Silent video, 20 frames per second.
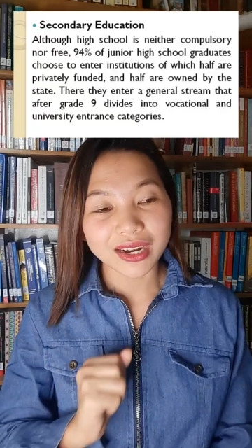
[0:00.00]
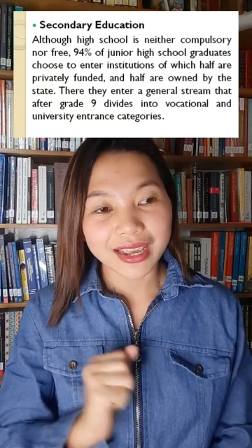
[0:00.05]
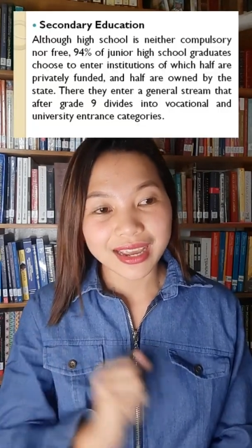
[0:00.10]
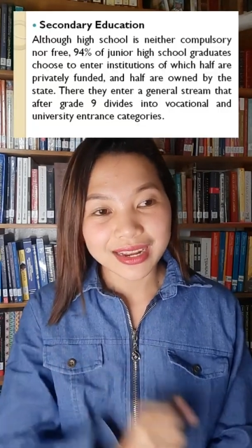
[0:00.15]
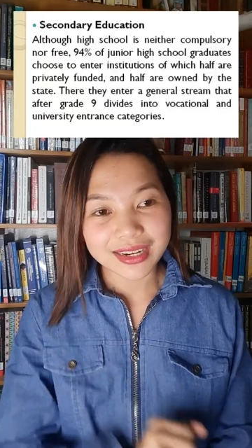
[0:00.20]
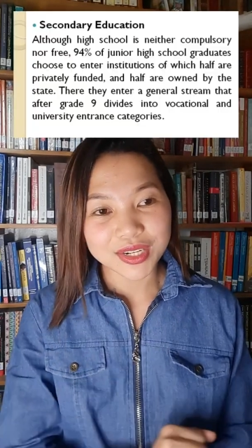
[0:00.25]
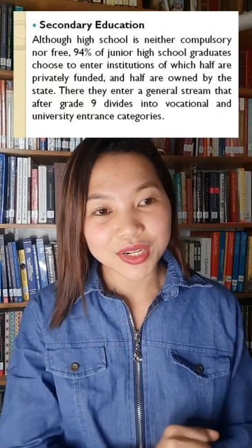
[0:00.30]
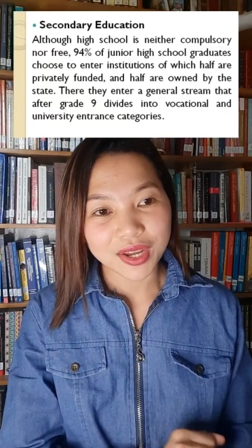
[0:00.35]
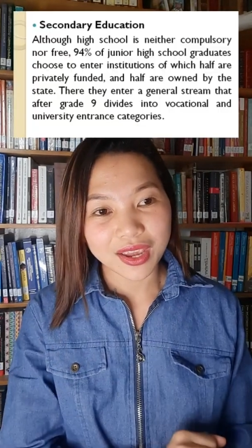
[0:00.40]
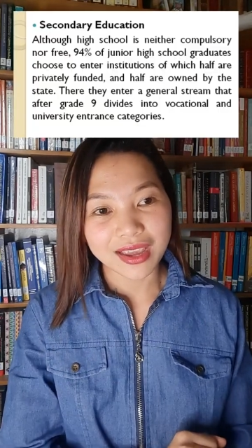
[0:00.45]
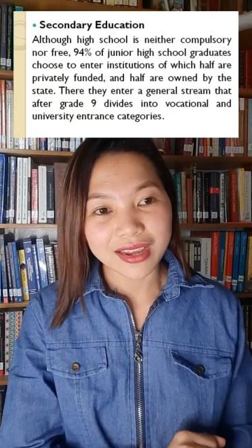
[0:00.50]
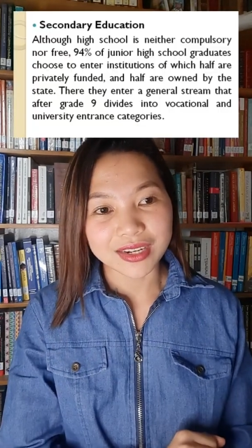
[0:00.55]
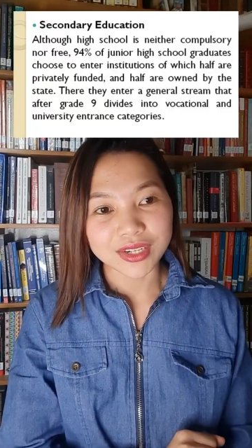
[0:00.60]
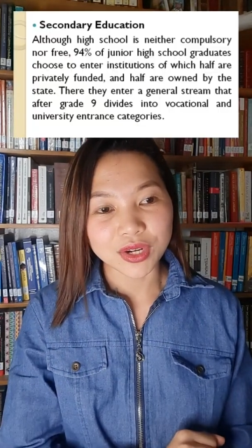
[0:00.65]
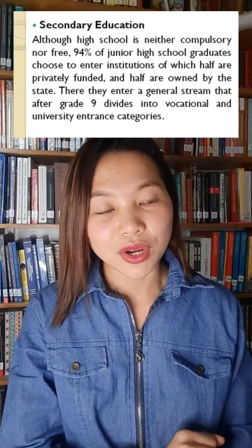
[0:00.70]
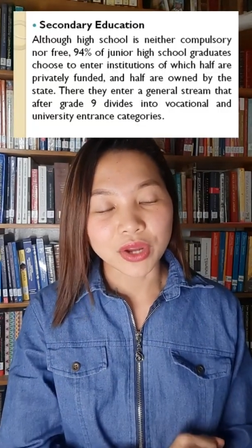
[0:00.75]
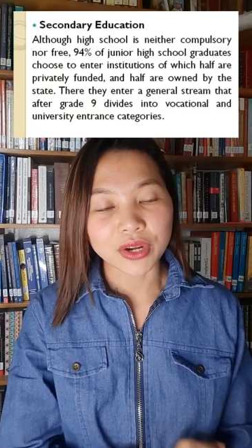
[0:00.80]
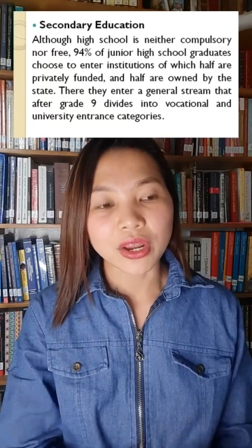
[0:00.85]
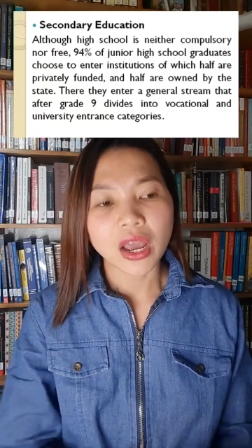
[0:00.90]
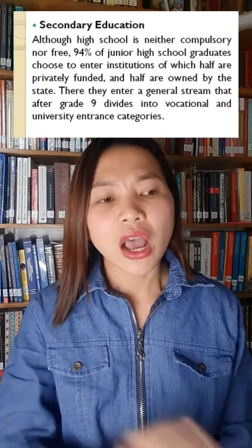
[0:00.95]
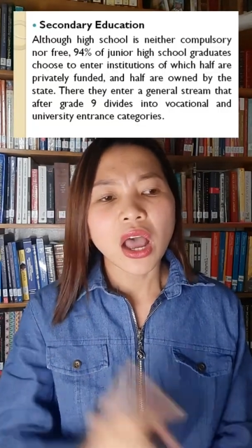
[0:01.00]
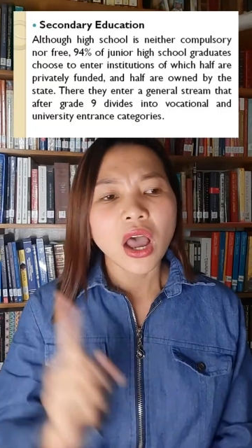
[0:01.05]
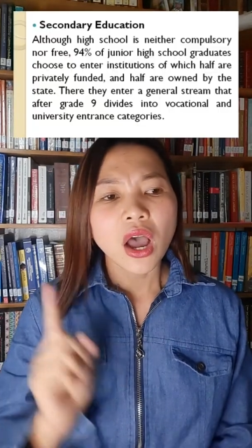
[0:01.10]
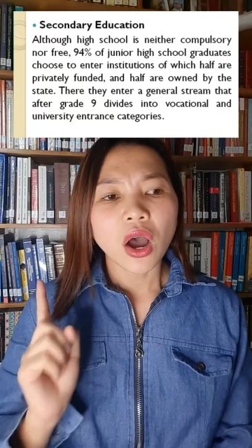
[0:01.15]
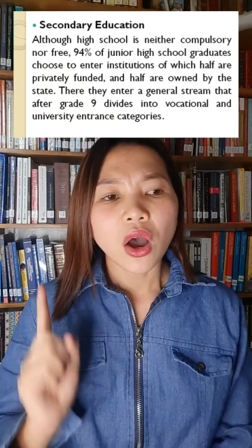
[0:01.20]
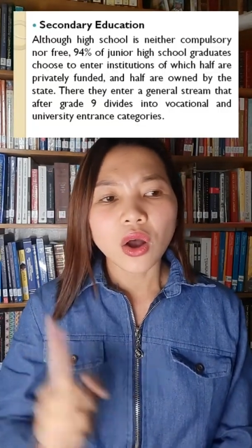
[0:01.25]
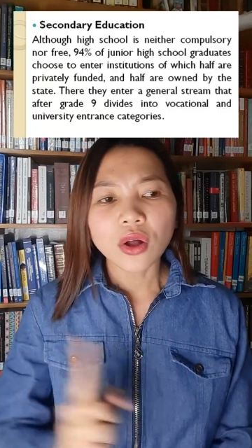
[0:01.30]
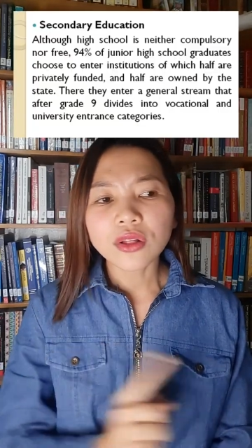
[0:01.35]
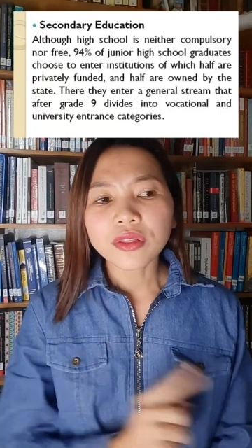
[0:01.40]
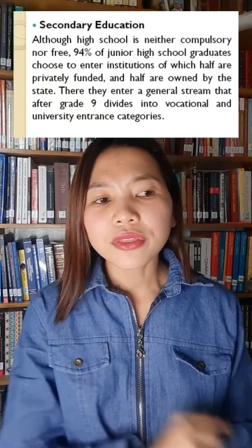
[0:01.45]
education.
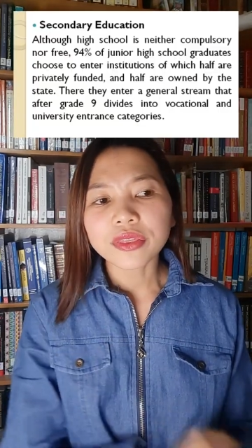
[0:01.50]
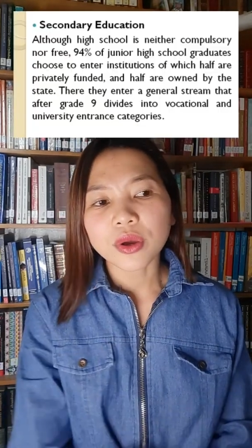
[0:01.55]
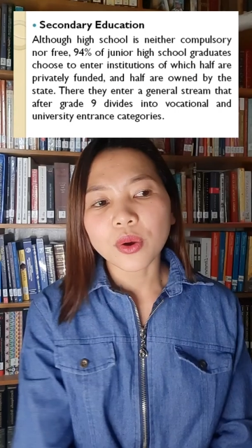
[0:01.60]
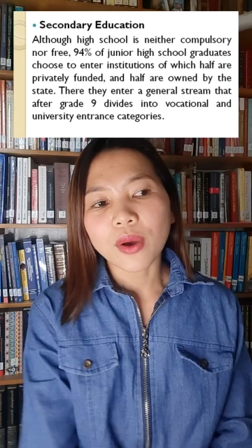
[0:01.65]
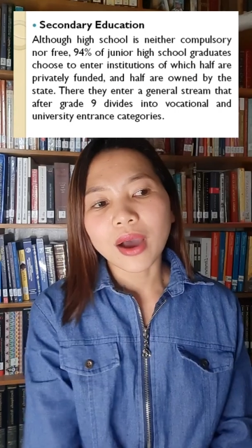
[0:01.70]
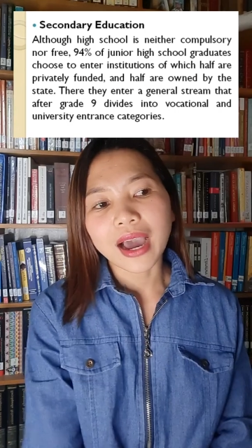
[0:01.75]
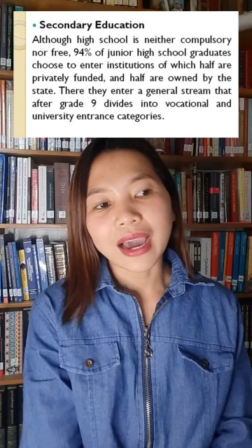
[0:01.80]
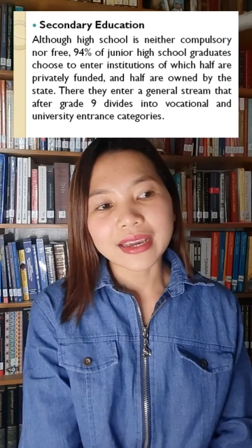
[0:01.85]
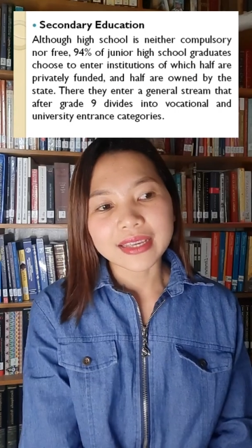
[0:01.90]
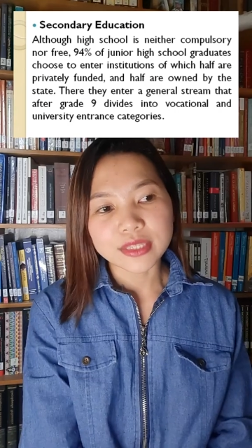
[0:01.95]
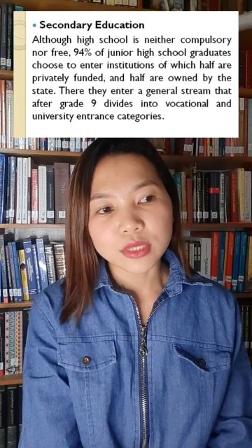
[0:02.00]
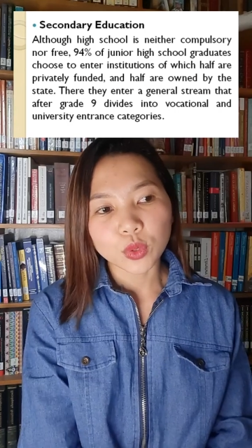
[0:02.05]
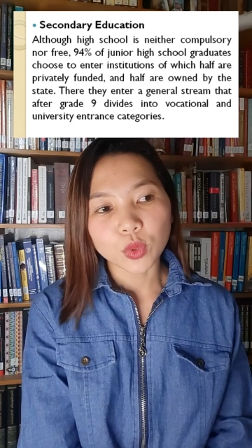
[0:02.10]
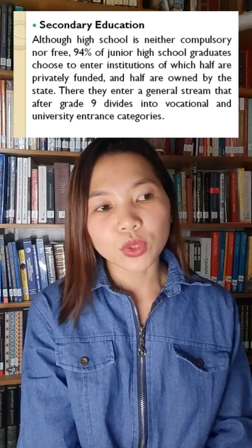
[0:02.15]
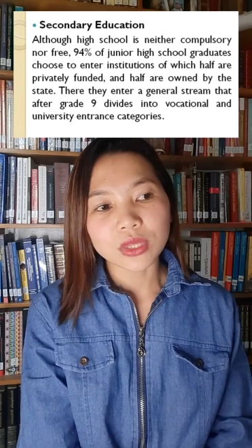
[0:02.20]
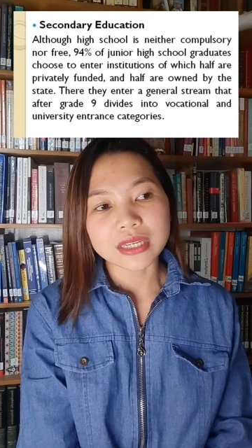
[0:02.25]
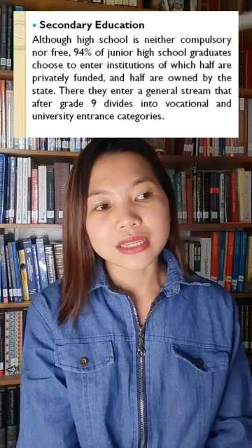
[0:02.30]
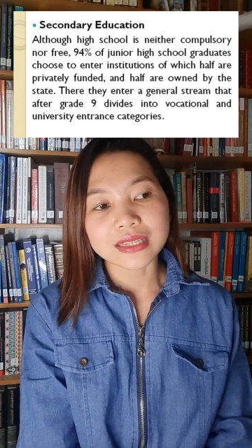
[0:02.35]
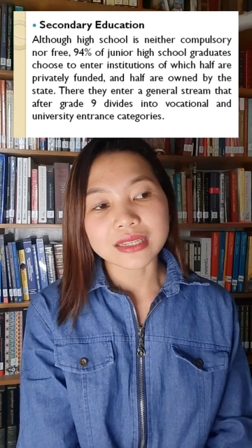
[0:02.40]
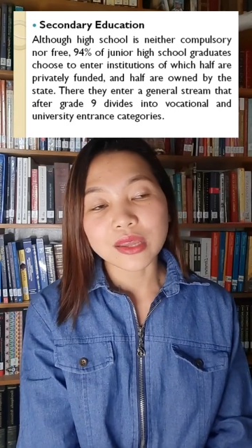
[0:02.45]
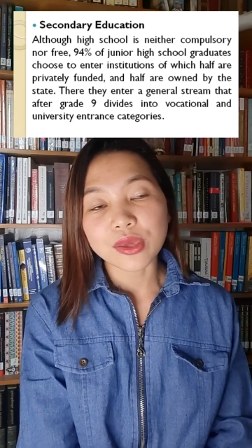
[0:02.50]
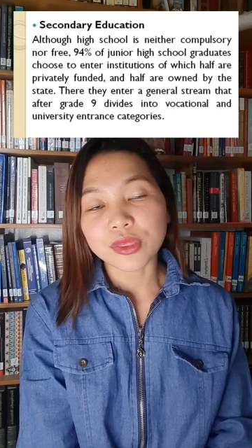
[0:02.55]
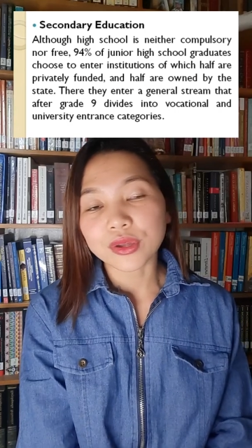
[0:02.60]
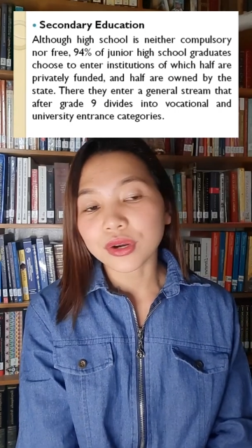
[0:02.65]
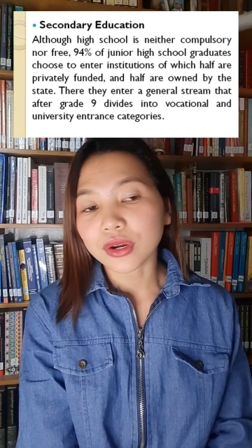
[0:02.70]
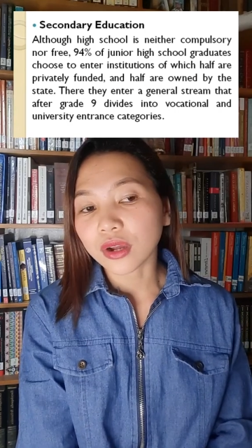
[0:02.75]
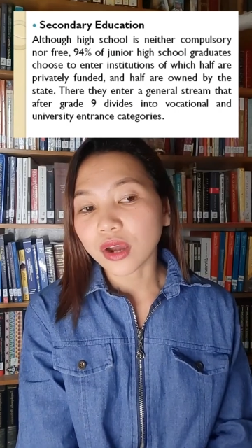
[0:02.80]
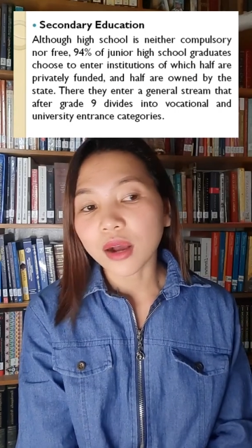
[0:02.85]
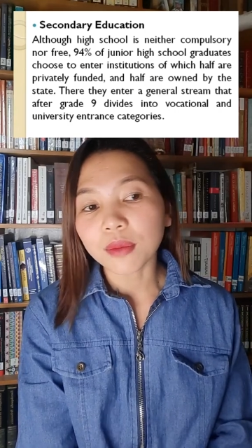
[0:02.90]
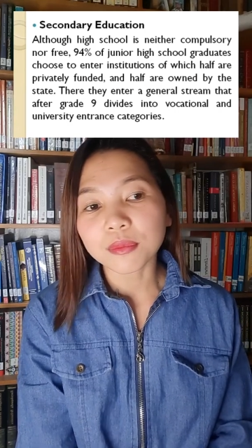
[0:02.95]
Although high school is neither
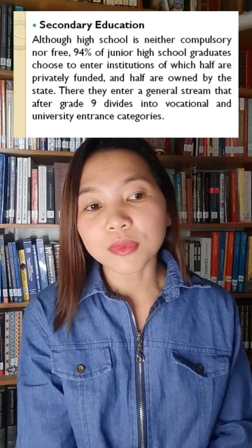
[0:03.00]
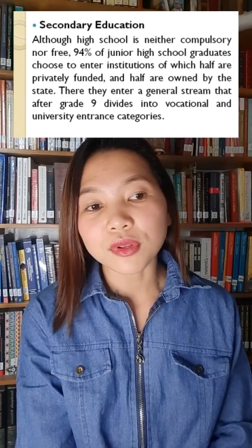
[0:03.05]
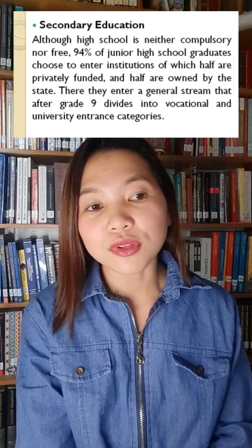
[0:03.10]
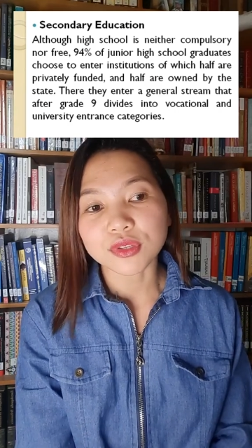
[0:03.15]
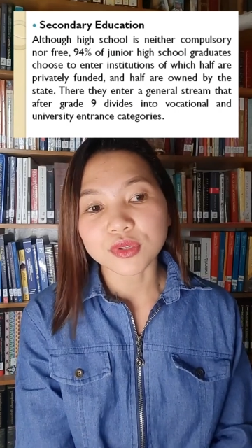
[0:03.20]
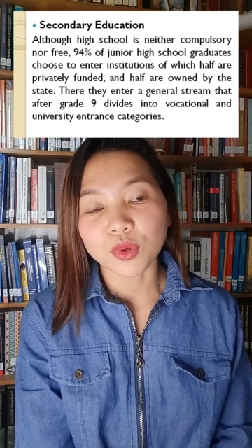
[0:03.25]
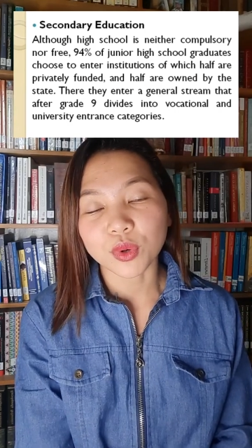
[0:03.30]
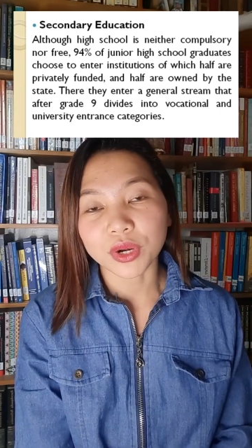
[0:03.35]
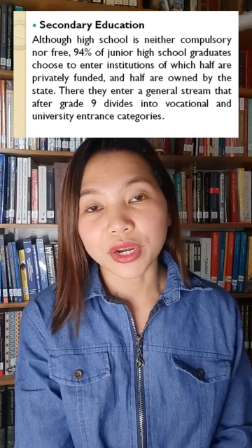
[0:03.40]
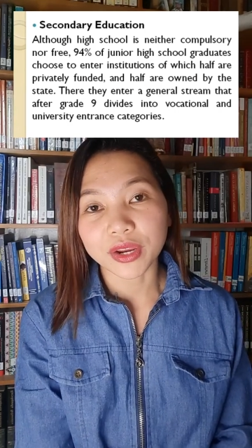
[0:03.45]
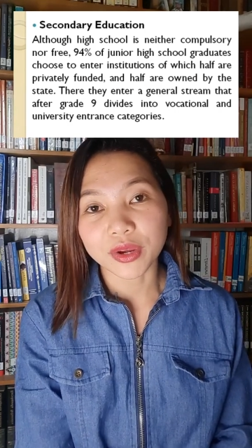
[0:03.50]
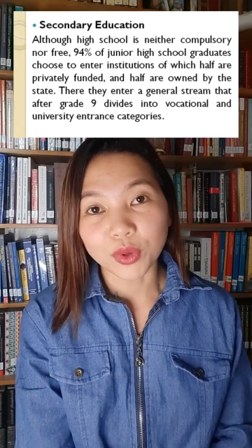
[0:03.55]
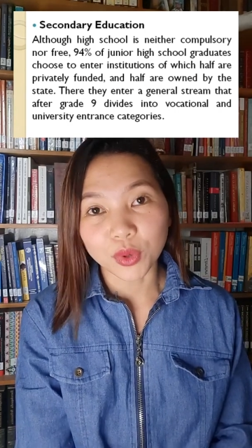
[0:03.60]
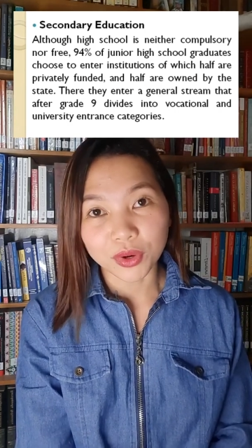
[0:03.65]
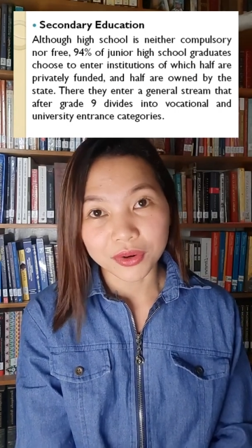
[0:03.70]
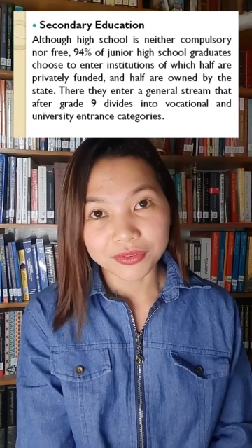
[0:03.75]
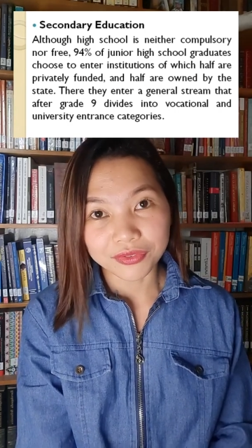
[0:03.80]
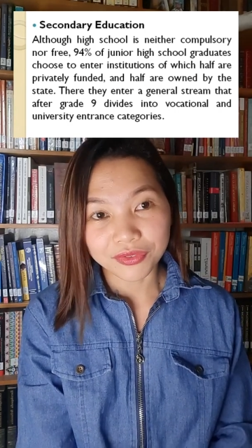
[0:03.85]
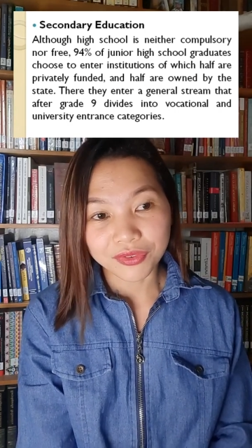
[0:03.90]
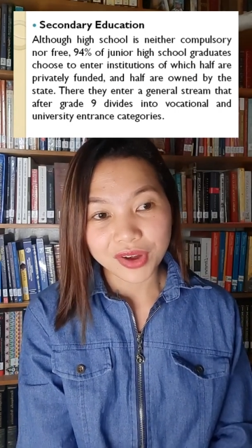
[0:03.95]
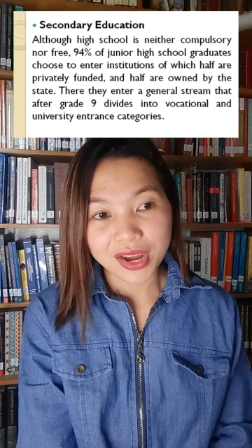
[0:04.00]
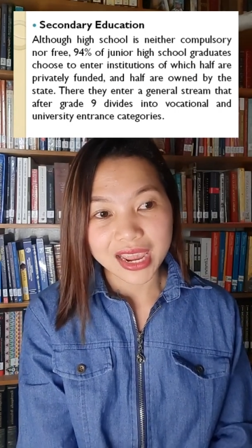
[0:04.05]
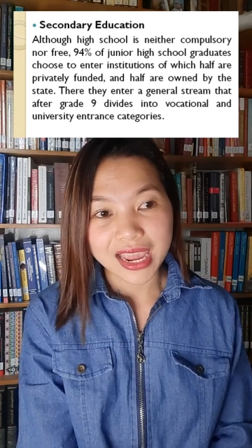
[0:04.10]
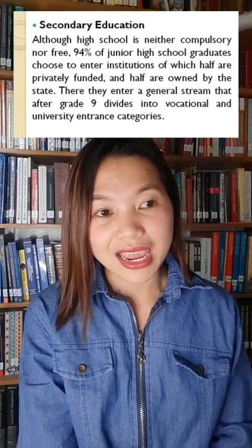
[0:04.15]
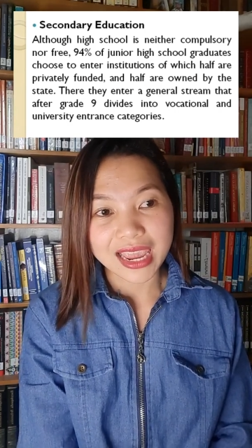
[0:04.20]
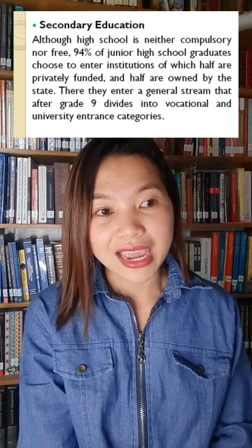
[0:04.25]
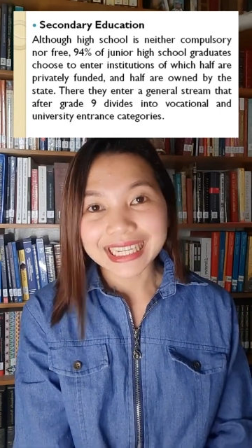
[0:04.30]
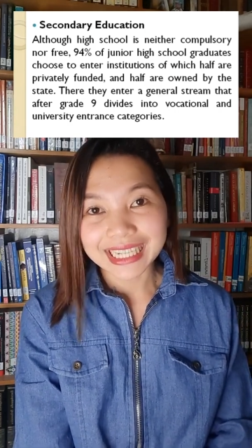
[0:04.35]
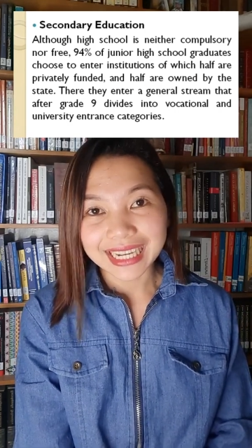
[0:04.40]
compulsory nor free,